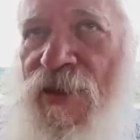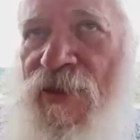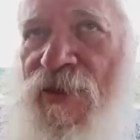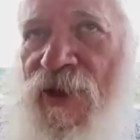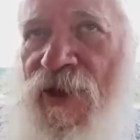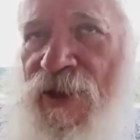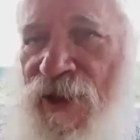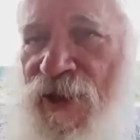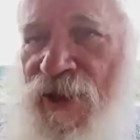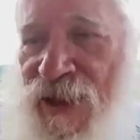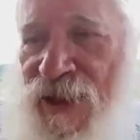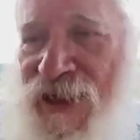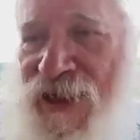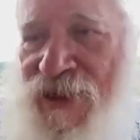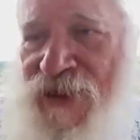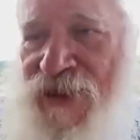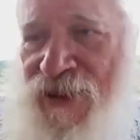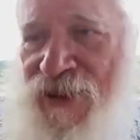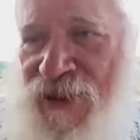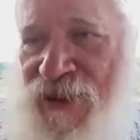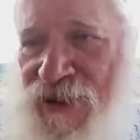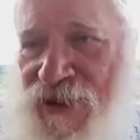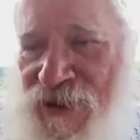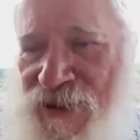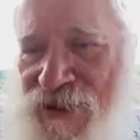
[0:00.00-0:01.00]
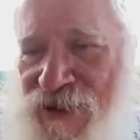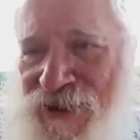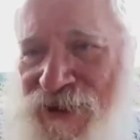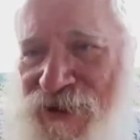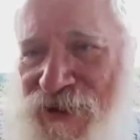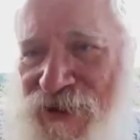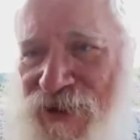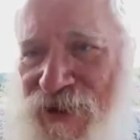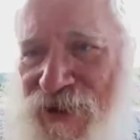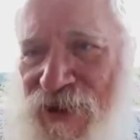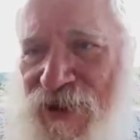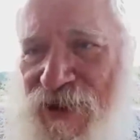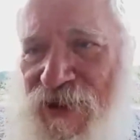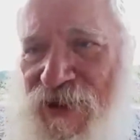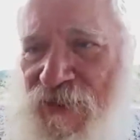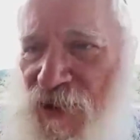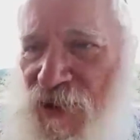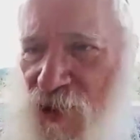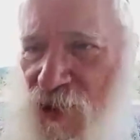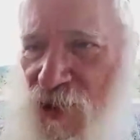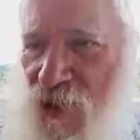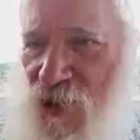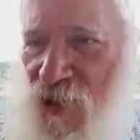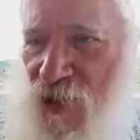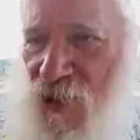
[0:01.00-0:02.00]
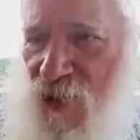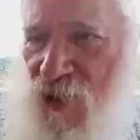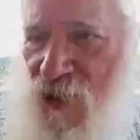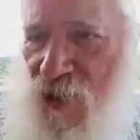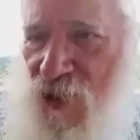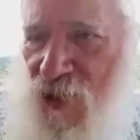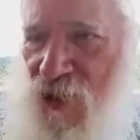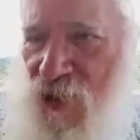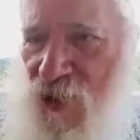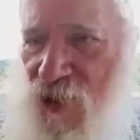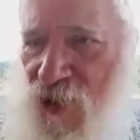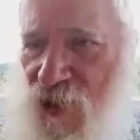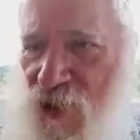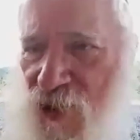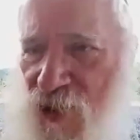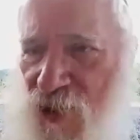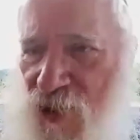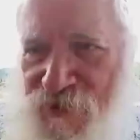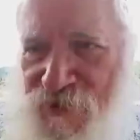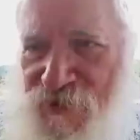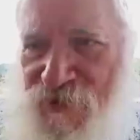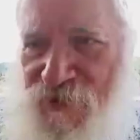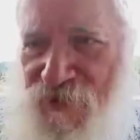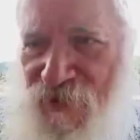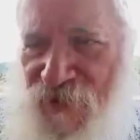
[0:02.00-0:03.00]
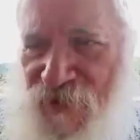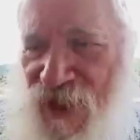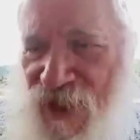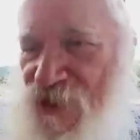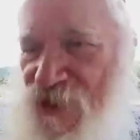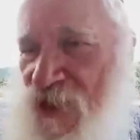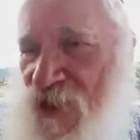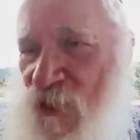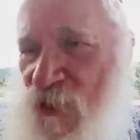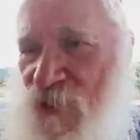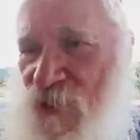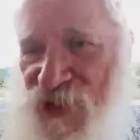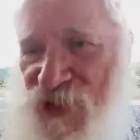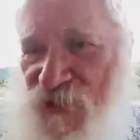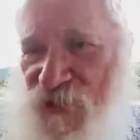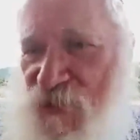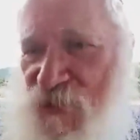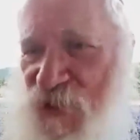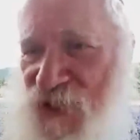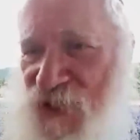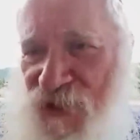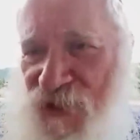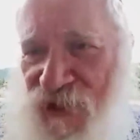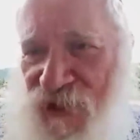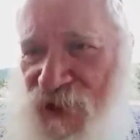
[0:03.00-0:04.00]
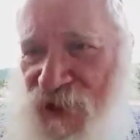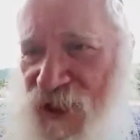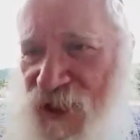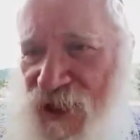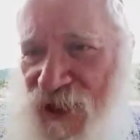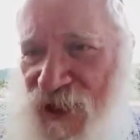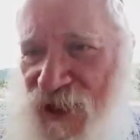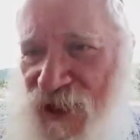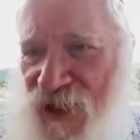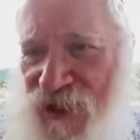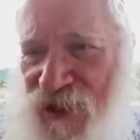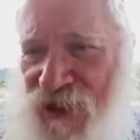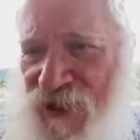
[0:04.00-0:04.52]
the link is Moshe. He's always been the link.